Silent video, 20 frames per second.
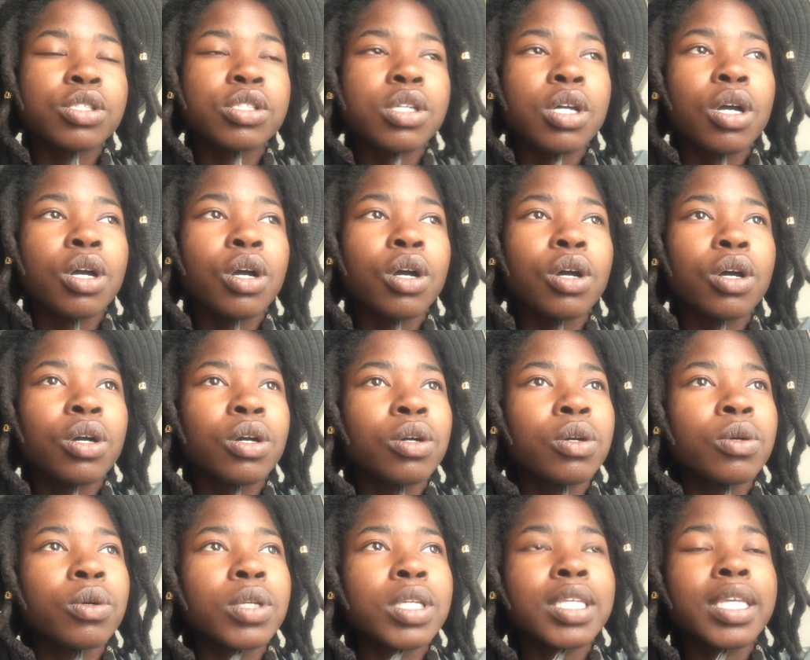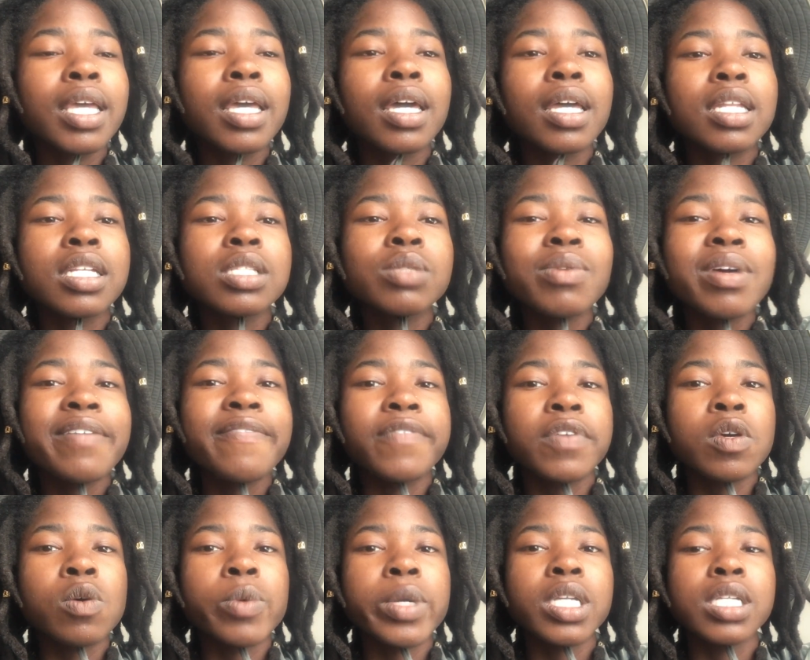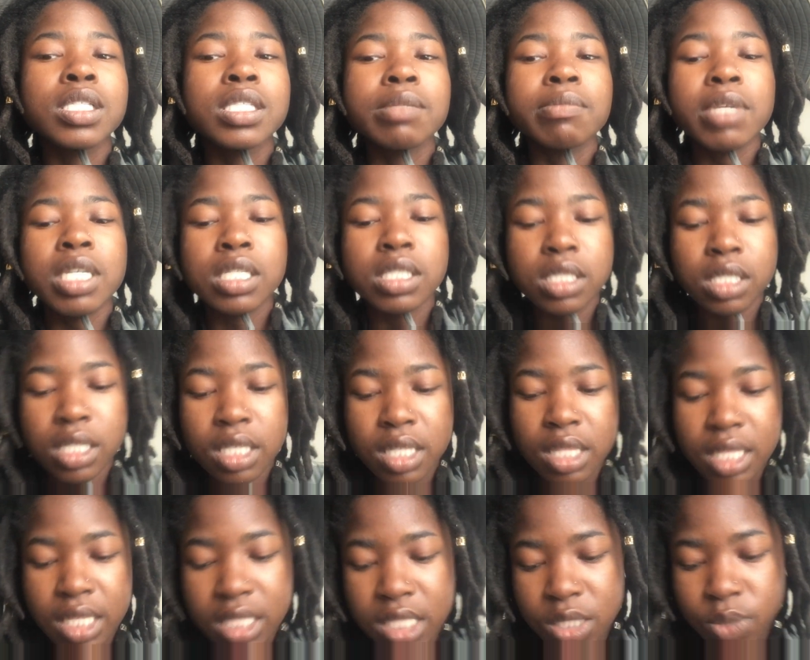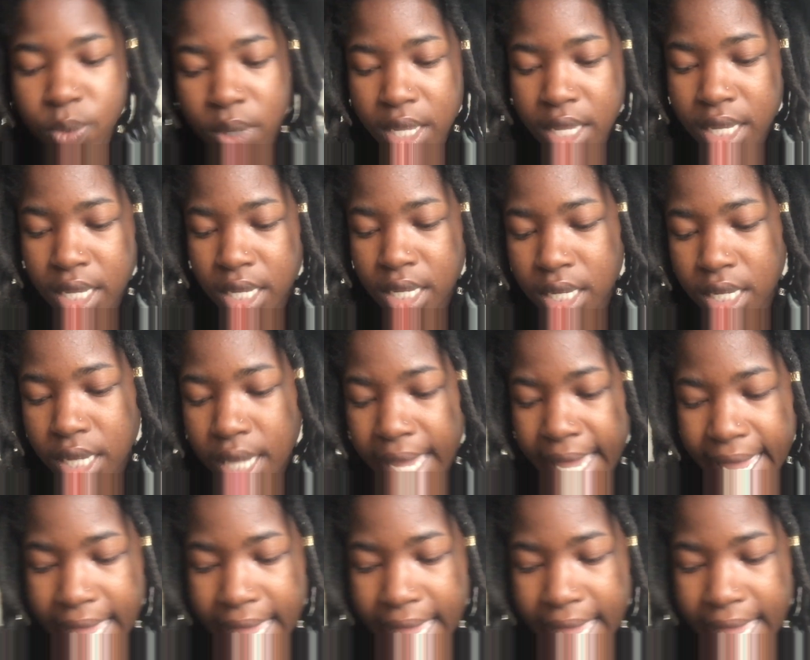so yeah that's why fieldwork is amazing and that's why